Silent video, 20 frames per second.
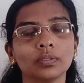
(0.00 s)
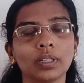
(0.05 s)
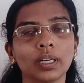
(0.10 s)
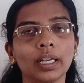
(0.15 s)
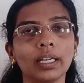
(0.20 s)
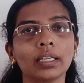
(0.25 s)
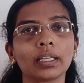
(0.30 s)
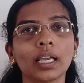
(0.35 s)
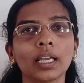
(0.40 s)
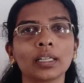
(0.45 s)

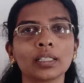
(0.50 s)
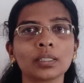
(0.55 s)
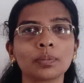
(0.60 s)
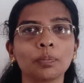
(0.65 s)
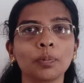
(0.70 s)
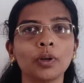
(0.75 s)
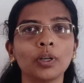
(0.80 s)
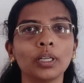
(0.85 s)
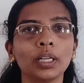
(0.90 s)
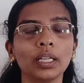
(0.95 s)
right?
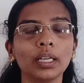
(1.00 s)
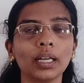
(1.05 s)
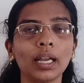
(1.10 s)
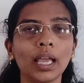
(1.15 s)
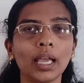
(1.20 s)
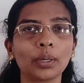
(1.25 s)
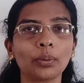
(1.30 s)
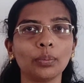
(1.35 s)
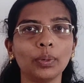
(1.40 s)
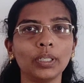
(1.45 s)
Corresponding
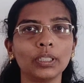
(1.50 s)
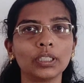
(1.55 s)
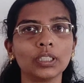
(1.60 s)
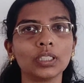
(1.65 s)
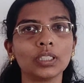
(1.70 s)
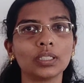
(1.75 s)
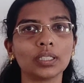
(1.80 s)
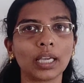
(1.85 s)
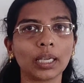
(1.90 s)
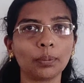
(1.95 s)
language
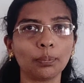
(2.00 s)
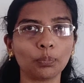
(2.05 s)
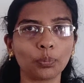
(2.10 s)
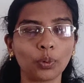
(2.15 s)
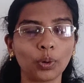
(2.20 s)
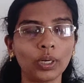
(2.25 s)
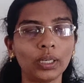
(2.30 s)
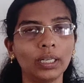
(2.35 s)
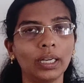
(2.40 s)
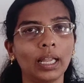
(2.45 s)
is type
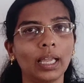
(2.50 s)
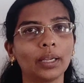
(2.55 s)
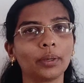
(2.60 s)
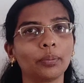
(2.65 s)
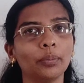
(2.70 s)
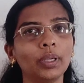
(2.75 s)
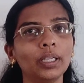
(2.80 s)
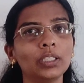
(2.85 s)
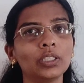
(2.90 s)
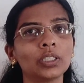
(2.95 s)
1
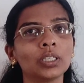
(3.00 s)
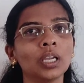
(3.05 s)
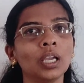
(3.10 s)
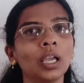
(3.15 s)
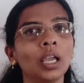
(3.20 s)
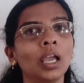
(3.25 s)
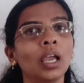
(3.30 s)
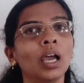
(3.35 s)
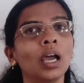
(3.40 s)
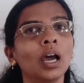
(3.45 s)
language,
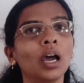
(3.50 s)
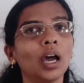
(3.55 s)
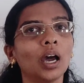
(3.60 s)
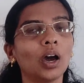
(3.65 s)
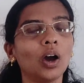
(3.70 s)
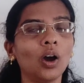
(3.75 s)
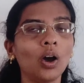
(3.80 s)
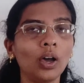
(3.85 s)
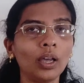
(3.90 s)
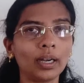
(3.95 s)

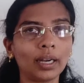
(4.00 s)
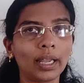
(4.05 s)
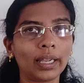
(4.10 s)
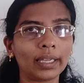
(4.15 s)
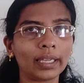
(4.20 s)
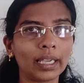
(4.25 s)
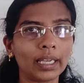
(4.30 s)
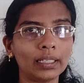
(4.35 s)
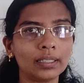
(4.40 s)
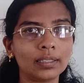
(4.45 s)
or
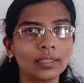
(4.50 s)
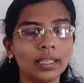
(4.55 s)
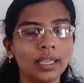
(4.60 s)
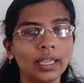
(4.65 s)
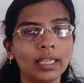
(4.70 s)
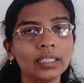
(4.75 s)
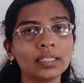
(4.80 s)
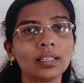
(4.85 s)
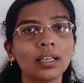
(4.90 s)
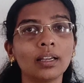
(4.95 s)
I can
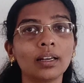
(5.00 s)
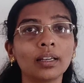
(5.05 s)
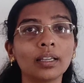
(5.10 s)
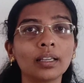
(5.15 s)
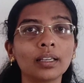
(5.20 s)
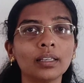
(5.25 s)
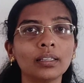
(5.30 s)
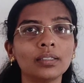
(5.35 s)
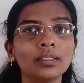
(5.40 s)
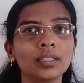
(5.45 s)
say as
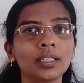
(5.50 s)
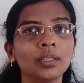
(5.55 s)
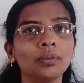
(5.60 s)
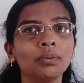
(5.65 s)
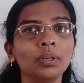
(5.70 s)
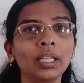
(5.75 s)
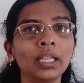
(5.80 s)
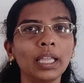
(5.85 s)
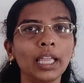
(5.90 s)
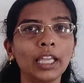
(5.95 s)

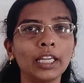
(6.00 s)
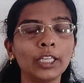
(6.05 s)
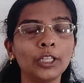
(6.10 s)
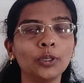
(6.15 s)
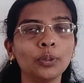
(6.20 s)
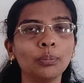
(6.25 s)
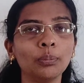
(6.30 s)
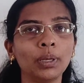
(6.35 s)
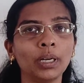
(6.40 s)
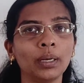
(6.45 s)
recursively
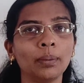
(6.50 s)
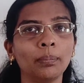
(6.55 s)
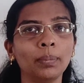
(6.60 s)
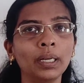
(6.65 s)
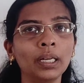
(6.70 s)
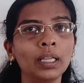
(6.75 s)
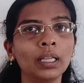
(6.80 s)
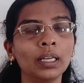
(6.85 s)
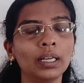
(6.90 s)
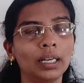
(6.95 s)

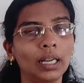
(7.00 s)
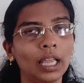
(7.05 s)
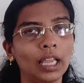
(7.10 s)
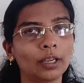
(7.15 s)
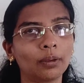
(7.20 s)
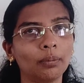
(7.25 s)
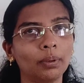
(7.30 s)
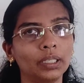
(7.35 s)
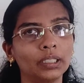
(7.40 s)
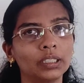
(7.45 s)
enumerable
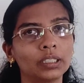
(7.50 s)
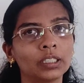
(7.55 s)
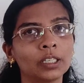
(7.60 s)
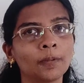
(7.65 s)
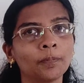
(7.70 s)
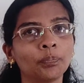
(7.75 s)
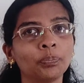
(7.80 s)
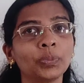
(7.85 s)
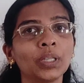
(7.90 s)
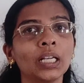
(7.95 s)
language.
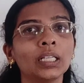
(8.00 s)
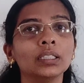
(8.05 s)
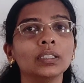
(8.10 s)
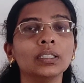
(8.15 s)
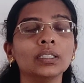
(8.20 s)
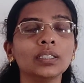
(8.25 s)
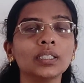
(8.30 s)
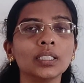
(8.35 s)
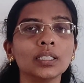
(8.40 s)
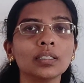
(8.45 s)

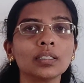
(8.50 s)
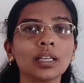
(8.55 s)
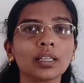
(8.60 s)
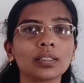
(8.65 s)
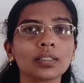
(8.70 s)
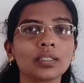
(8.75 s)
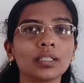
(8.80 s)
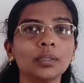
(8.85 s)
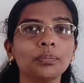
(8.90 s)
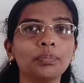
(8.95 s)
This is
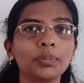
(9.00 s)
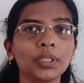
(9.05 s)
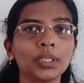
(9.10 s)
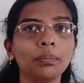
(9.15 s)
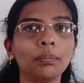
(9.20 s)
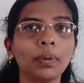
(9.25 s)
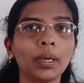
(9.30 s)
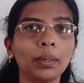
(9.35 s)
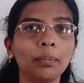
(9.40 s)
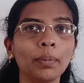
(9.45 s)

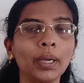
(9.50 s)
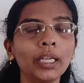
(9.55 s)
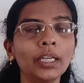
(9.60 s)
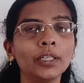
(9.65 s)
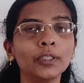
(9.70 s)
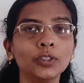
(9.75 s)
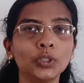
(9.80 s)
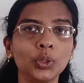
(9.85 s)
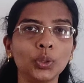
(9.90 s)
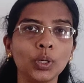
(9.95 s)
accepted by my
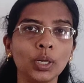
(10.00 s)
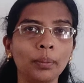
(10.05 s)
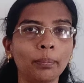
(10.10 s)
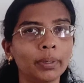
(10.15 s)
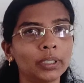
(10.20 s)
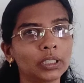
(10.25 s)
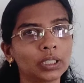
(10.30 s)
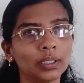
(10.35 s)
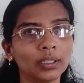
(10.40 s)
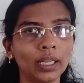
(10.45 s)
Turing
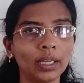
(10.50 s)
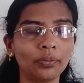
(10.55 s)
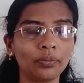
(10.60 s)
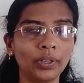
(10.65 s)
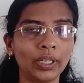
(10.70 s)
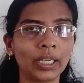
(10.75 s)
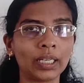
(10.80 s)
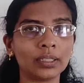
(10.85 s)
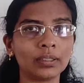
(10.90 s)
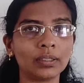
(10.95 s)
machine that
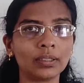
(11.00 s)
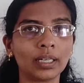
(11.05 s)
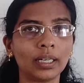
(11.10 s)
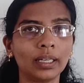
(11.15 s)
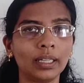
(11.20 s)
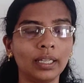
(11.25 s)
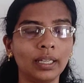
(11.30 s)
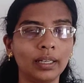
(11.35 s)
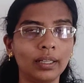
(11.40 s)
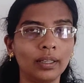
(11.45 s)
we can
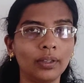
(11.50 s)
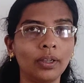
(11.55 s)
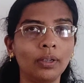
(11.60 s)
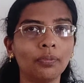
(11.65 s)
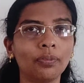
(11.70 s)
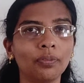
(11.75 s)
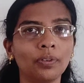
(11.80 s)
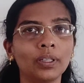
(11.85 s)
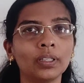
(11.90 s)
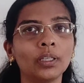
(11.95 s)
study in
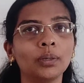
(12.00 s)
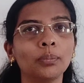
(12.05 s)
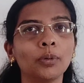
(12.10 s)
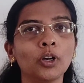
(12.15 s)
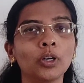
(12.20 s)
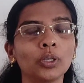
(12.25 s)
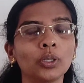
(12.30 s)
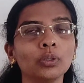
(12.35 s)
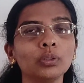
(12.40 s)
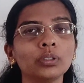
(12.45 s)
the further
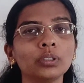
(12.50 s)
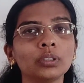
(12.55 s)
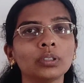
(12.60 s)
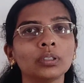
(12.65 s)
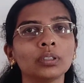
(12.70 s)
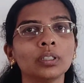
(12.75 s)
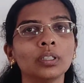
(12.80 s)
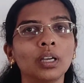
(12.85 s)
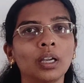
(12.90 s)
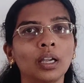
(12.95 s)

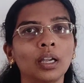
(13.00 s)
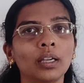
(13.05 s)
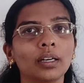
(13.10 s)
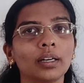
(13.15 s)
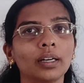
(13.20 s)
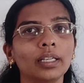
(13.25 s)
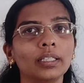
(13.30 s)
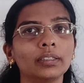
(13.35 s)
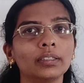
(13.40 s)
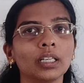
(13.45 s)
modules,
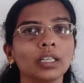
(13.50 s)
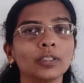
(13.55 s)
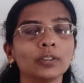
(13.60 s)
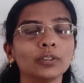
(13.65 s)
right?